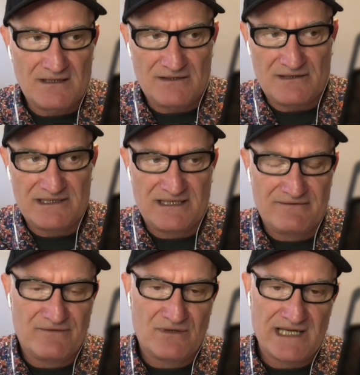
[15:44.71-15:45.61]

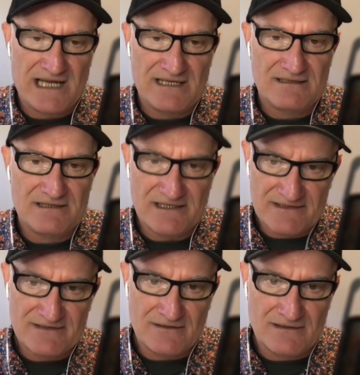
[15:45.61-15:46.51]
1948
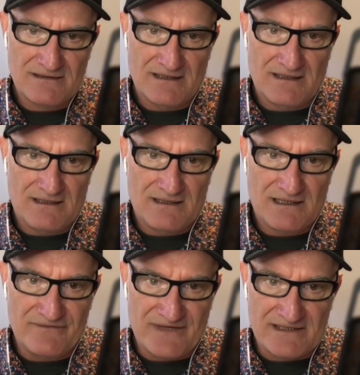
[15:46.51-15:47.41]
Genocide
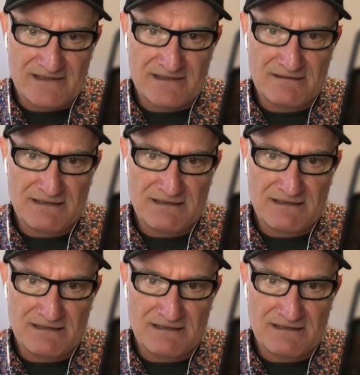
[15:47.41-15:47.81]
Convention.